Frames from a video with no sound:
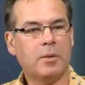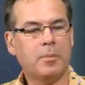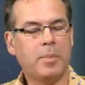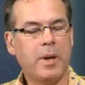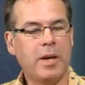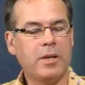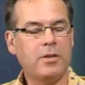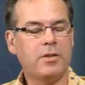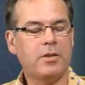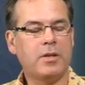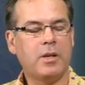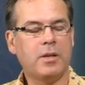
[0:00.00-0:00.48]

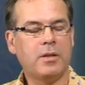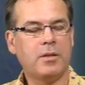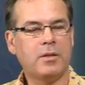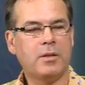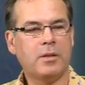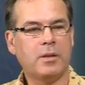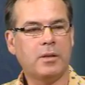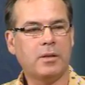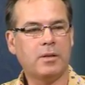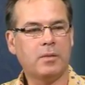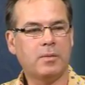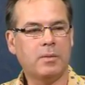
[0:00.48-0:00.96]
patch
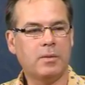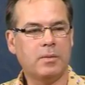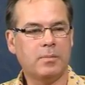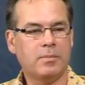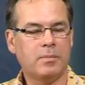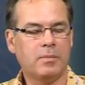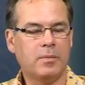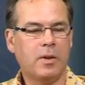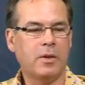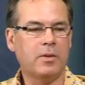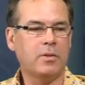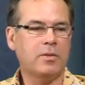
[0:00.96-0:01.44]
testing,
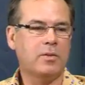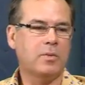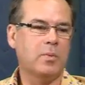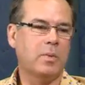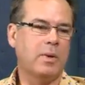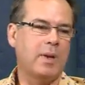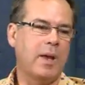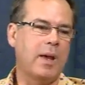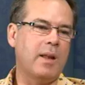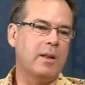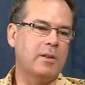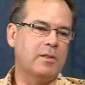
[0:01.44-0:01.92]
I use the
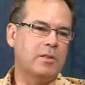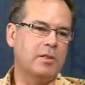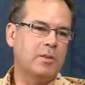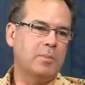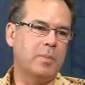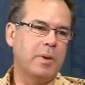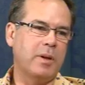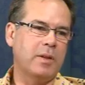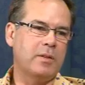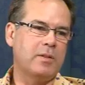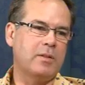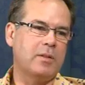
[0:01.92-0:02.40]
word allergy
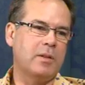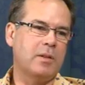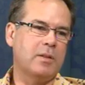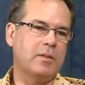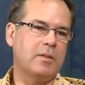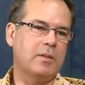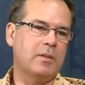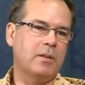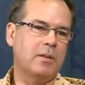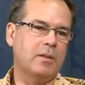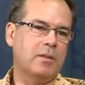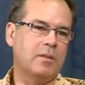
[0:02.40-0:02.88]
patch
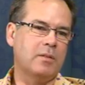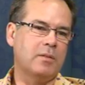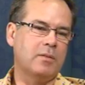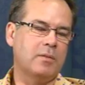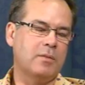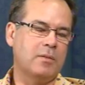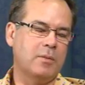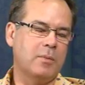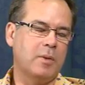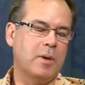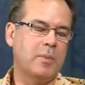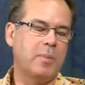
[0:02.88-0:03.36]
testing
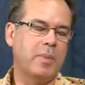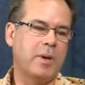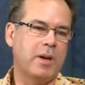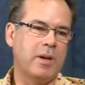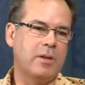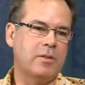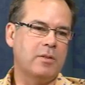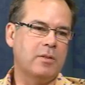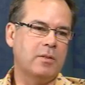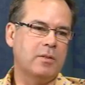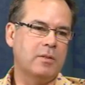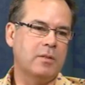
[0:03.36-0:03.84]
to my
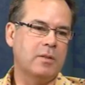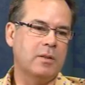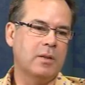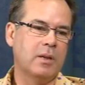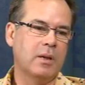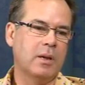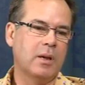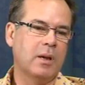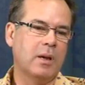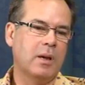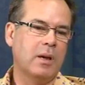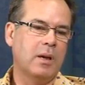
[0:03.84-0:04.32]
patients,
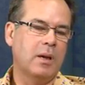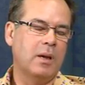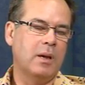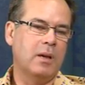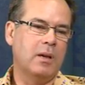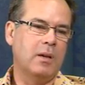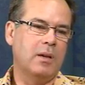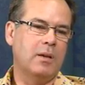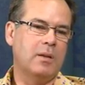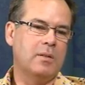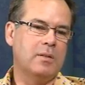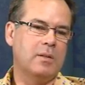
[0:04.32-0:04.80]

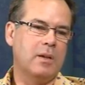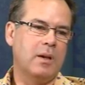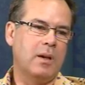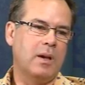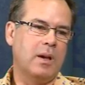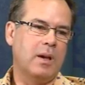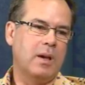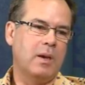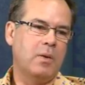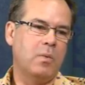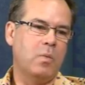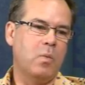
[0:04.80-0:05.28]
is
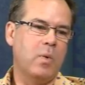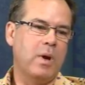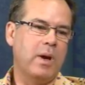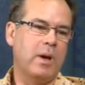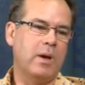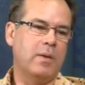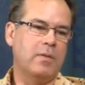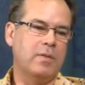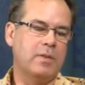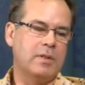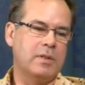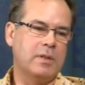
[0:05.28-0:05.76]
a way
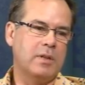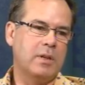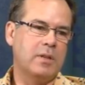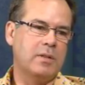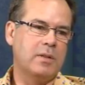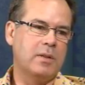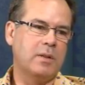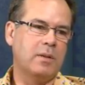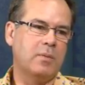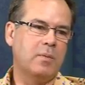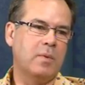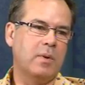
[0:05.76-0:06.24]
of
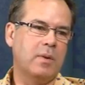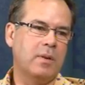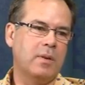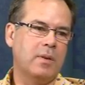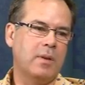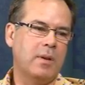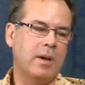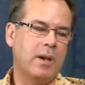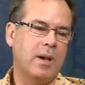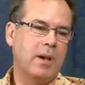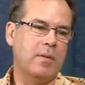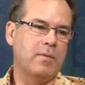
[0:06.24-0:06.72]
assessing whether
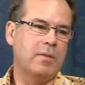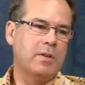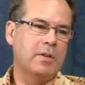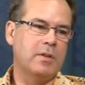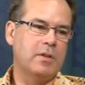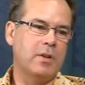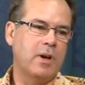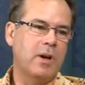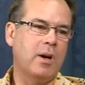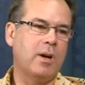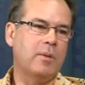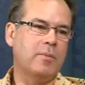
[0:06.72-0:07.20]
they have a
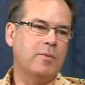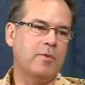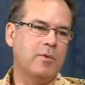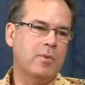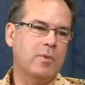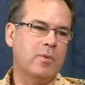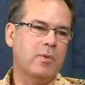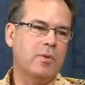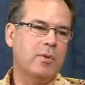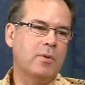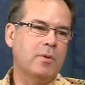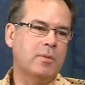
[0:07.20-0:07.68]
type
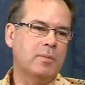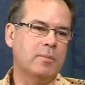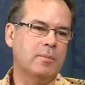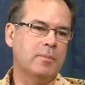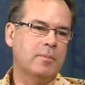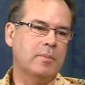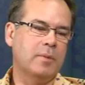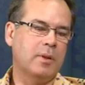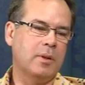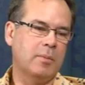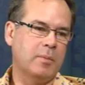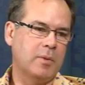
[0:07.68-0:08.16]
4
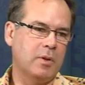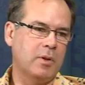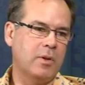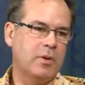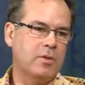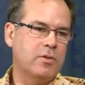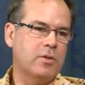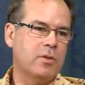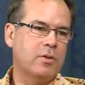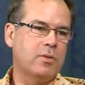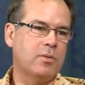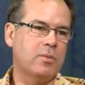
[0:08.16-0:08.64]

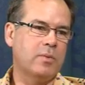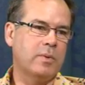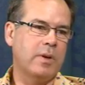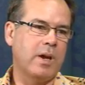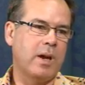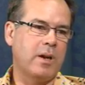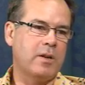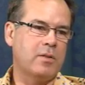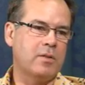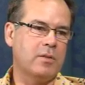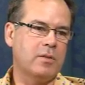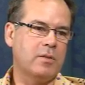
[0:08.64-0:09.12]
immunological
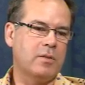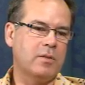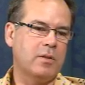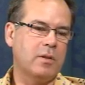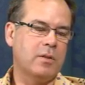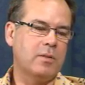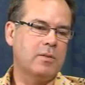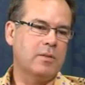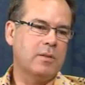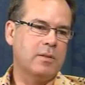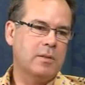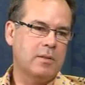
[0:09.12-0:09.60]
reaction, so
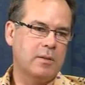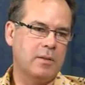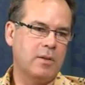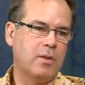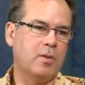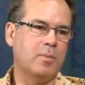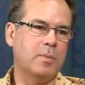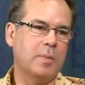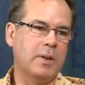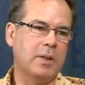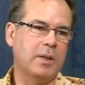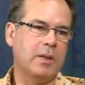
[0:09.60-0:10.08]
it's a
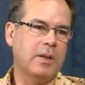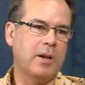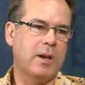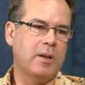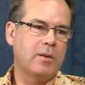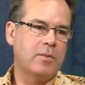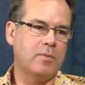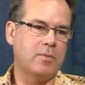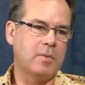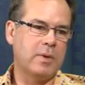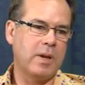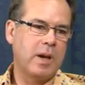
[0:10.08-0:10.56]

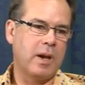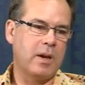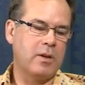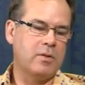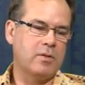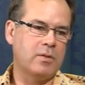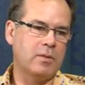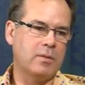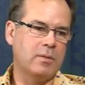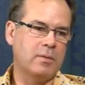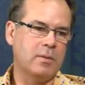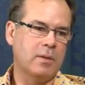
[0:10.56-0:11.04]
cell-mediated
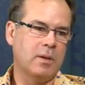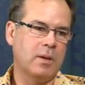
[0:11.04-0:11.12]
reaction.